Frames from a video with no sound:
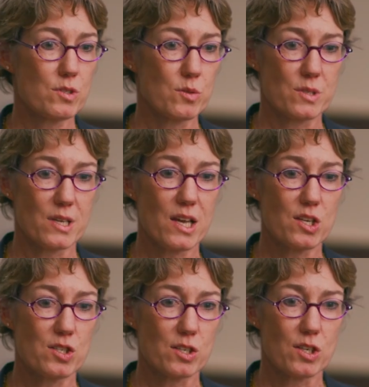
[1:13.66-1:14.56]
She was
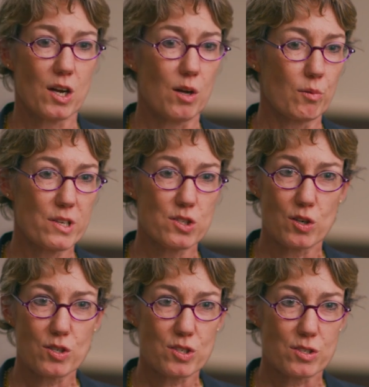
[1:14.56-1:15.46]
engaged in it all,
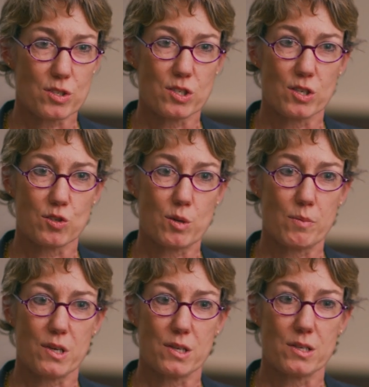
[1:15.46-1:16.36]
research. So she
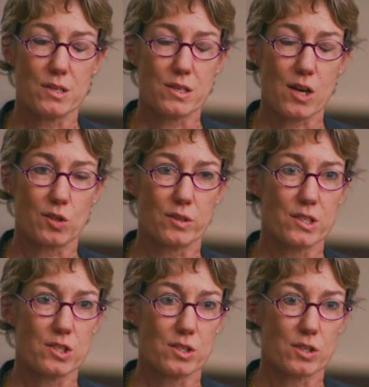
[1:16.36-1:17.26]
contributed not
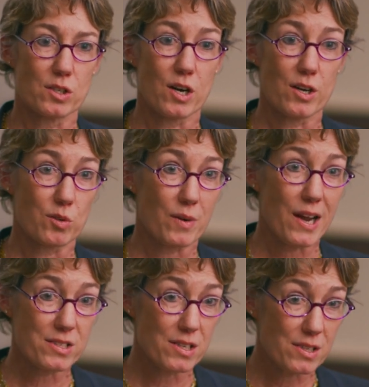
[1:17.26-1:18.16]
only to
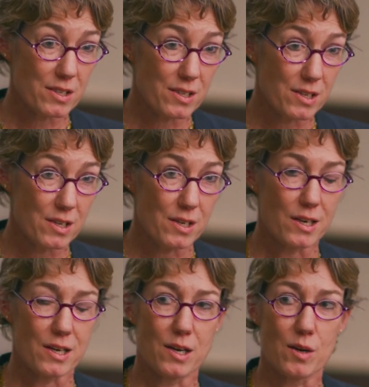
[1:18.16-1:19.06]
cardiothoracic
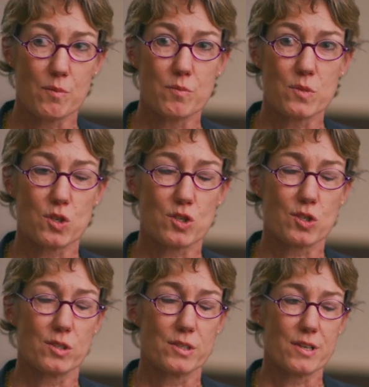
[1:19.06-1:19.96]

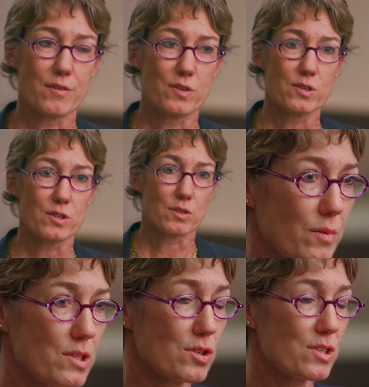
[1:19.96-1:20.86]
surgical endeavors and
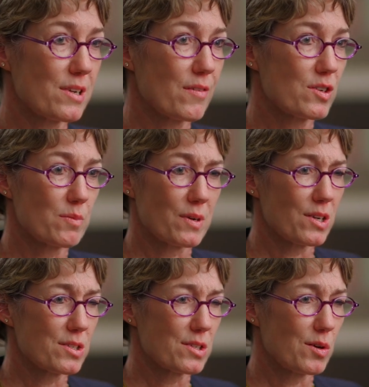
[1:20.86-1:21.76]
research endeavors, but
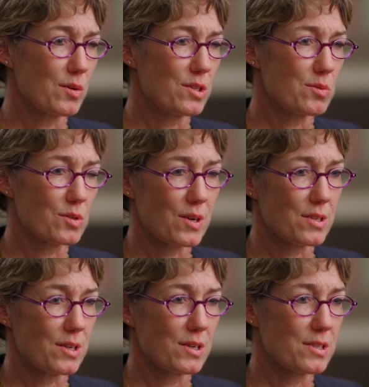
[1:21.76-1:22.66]
also these were
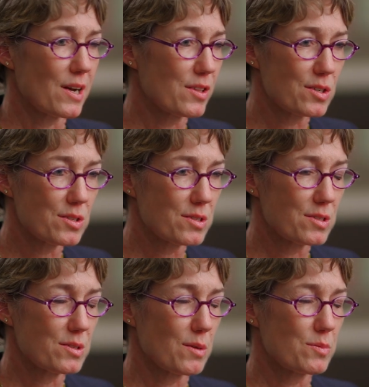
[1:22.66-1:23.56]
translated into other
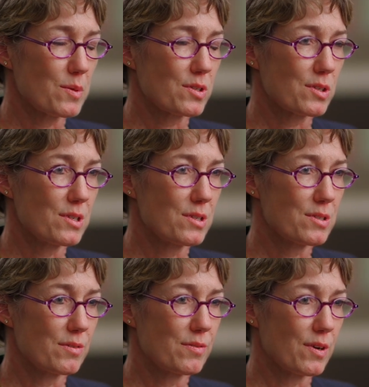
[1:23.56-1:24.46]

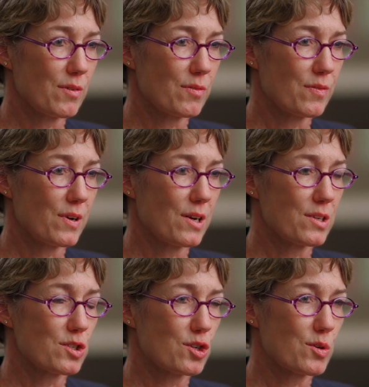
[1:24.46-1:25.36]
subspecialties
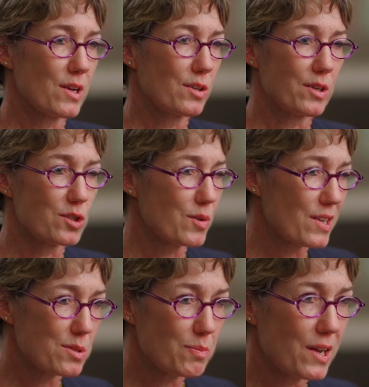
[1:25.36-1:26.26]
of surgery, including
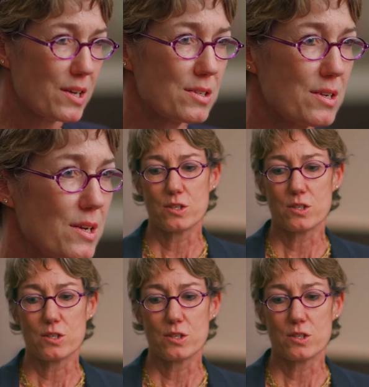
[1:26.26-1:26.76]
transplant.